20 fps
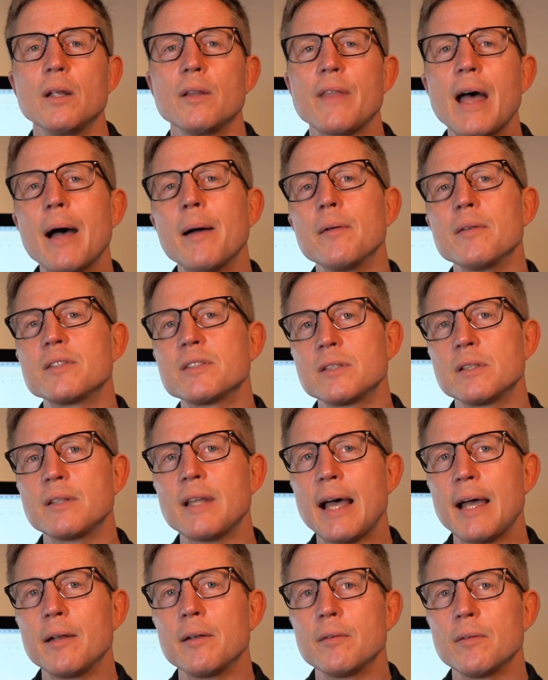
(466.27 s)

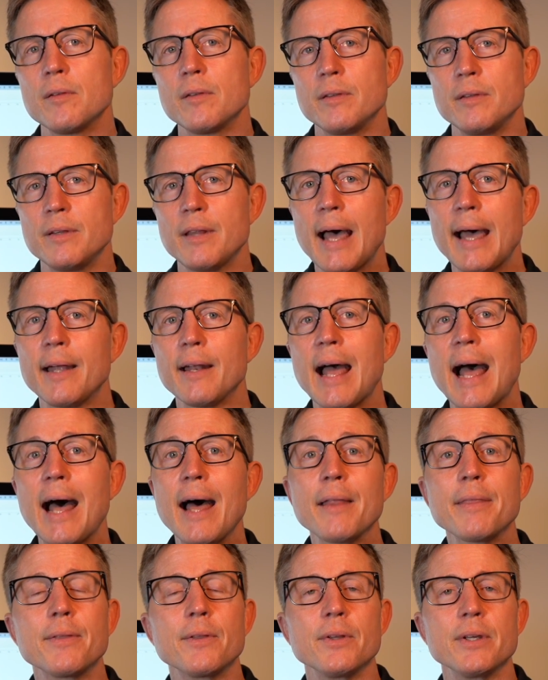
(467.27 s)
that
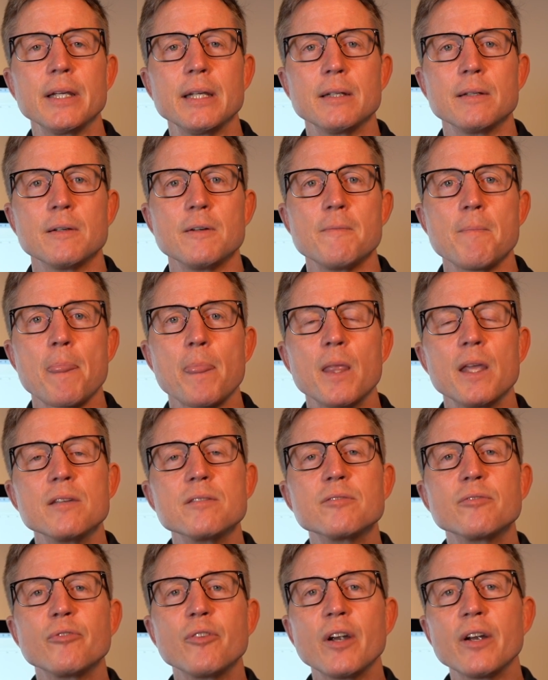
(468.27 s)
athlete
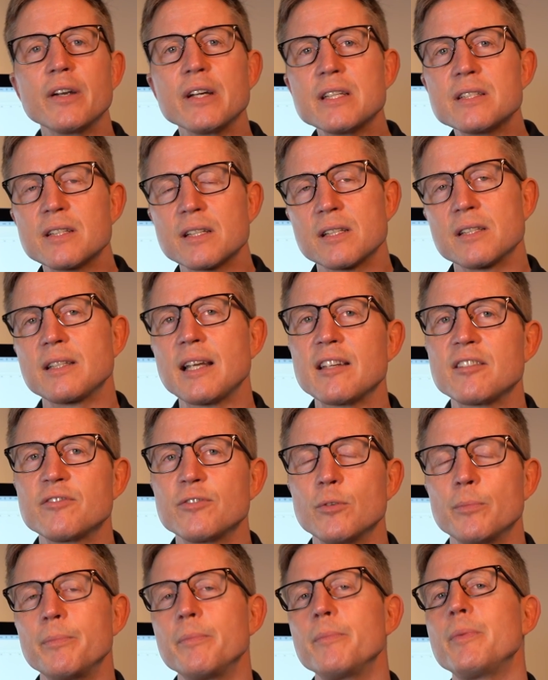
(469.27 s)
is very
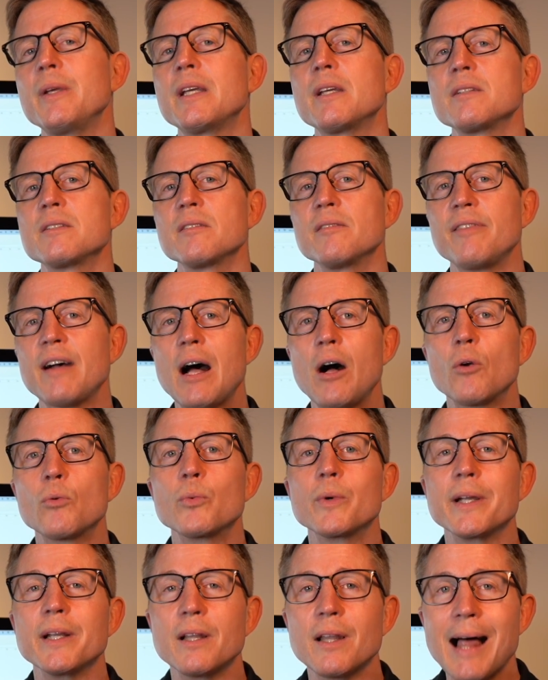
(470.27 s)
successful because of how
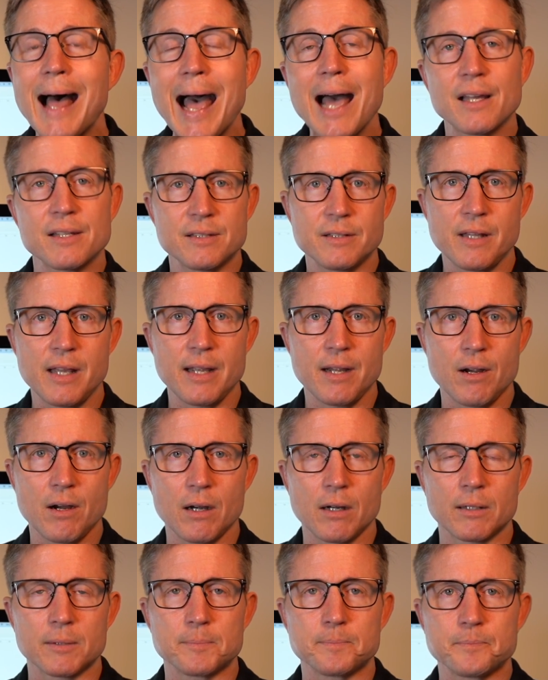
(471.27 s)
relaxed they are.